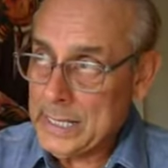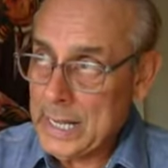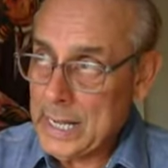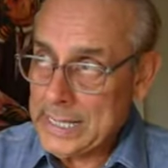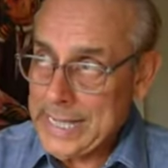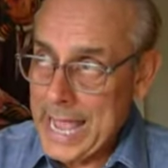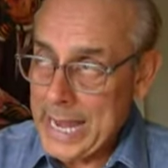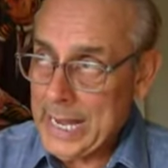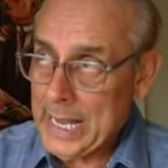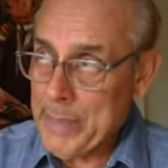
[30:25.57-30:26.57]
It's
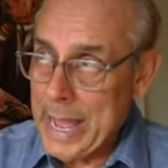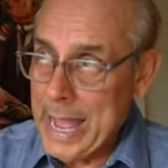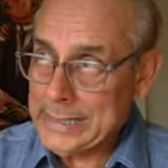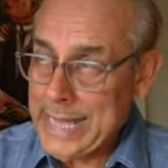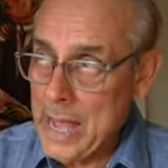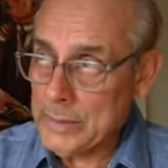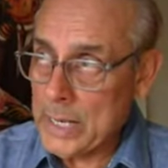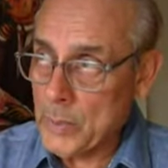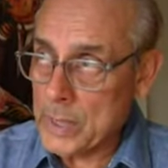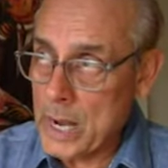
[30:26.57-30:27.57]
heading back down
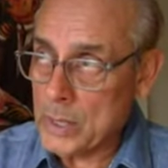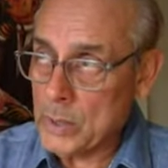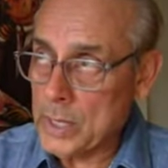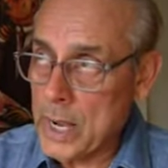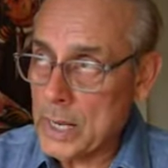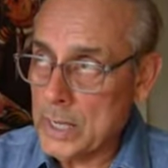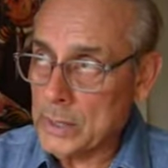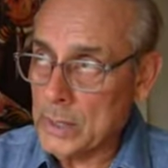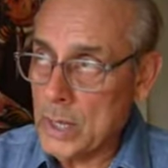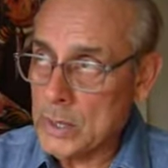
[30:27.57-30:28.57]
there. We're not on
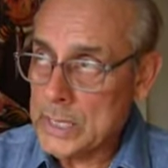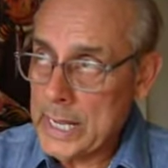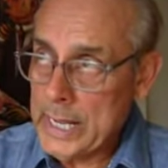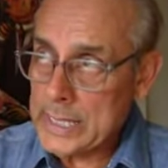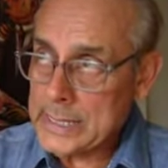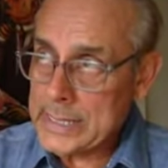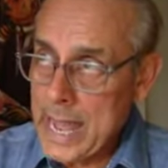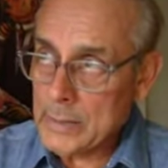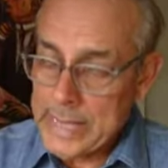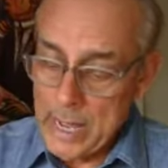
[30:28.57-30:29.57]
the lows. It's
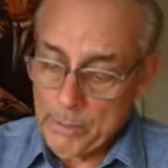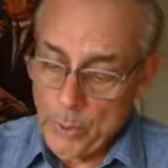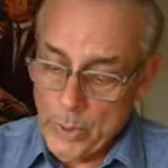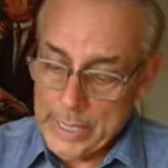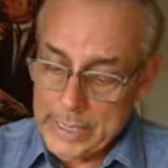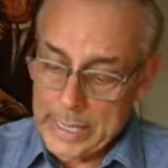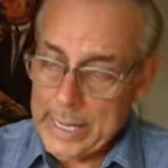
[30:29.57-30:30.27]
now down 0.88%.